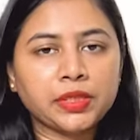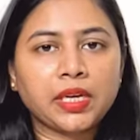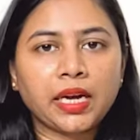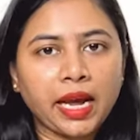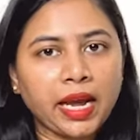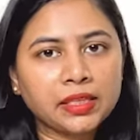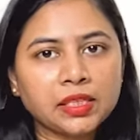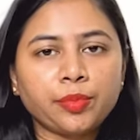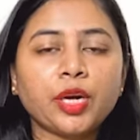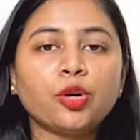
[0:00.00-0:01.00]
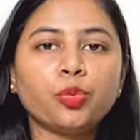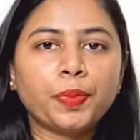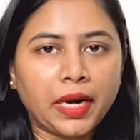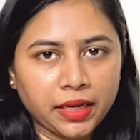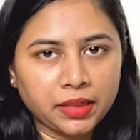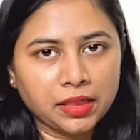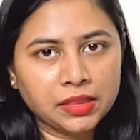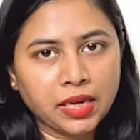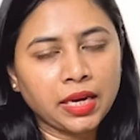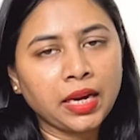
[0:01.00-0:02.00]
and niacinamide to brighten the
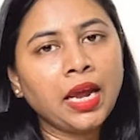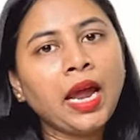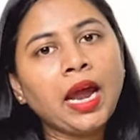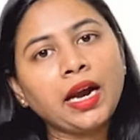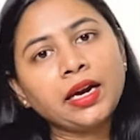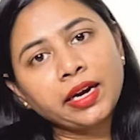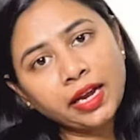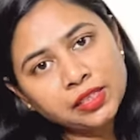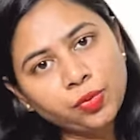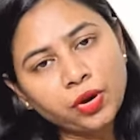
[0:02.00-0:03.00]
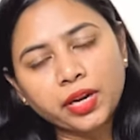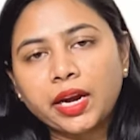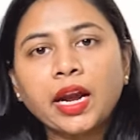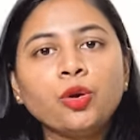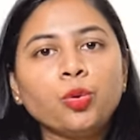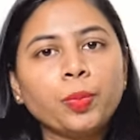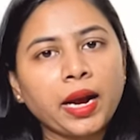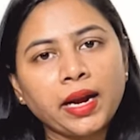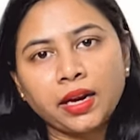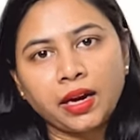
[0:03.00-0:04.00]
skin and rice water again to
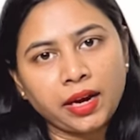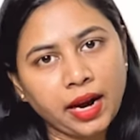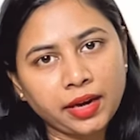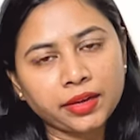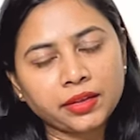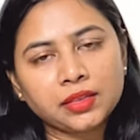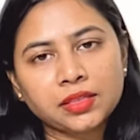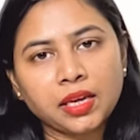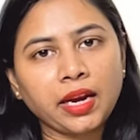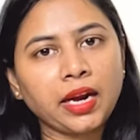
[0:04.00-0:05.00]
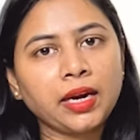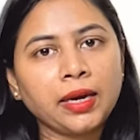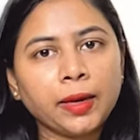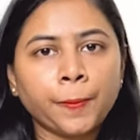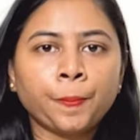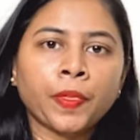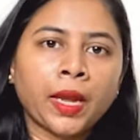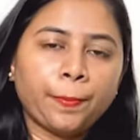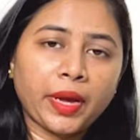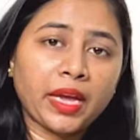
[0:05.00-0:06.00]
brighten and hydrate the skin and
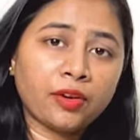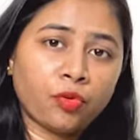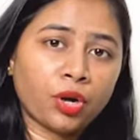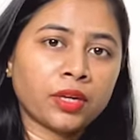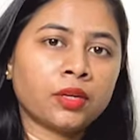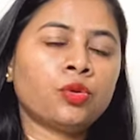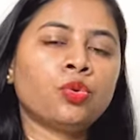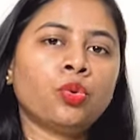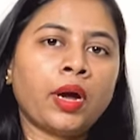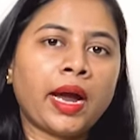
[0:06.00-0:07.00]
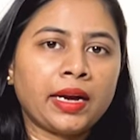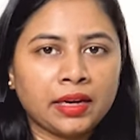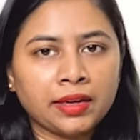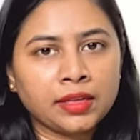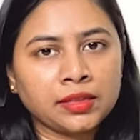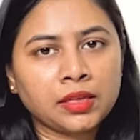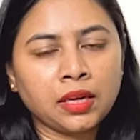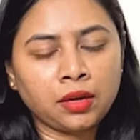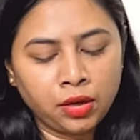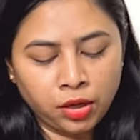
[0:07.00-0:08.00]
pear water to hydrate the
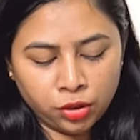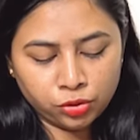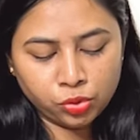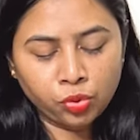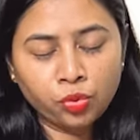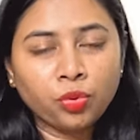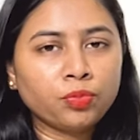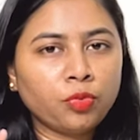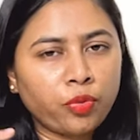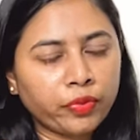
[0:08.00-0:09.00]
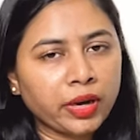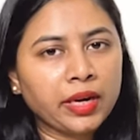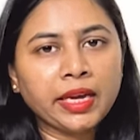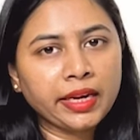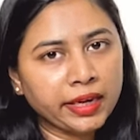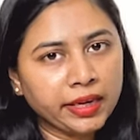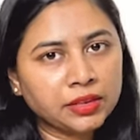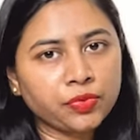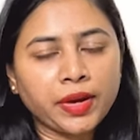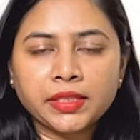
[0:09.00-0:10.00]
skin. So overall
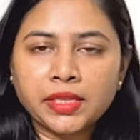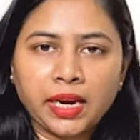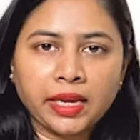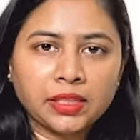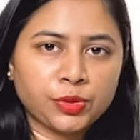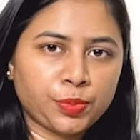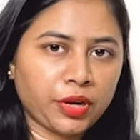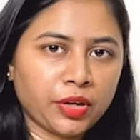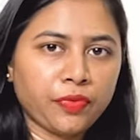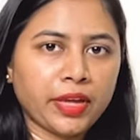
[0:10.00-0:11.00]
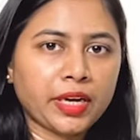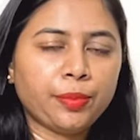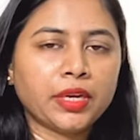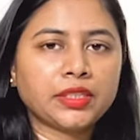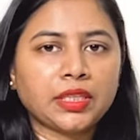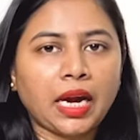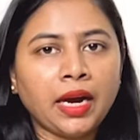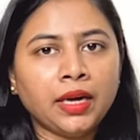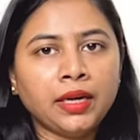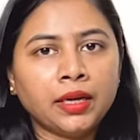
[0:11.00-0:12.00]
ingredients wise, I like this product very much
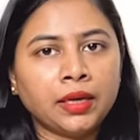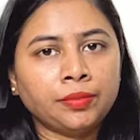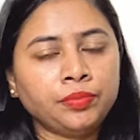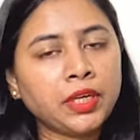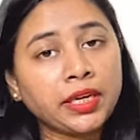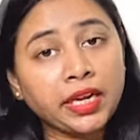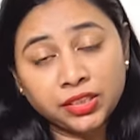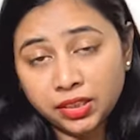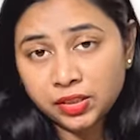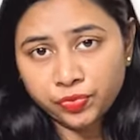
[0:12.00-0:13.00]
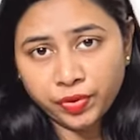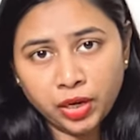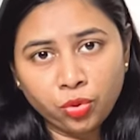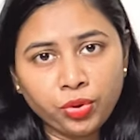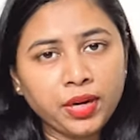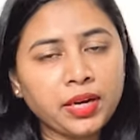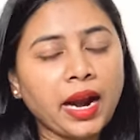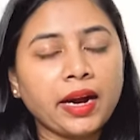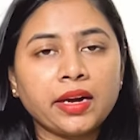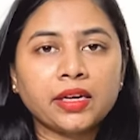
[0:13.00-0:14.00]
and the texture is very good. It
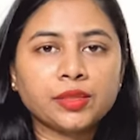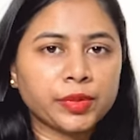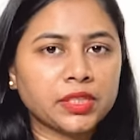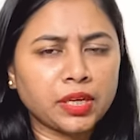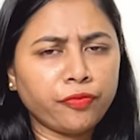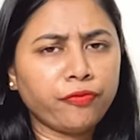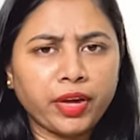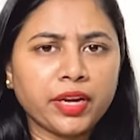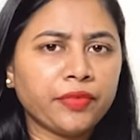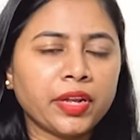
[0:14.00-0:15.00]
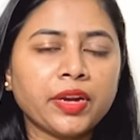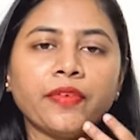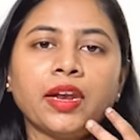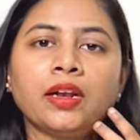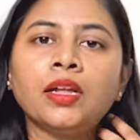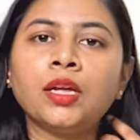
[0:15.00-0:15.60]
hydrates my skin very, very well.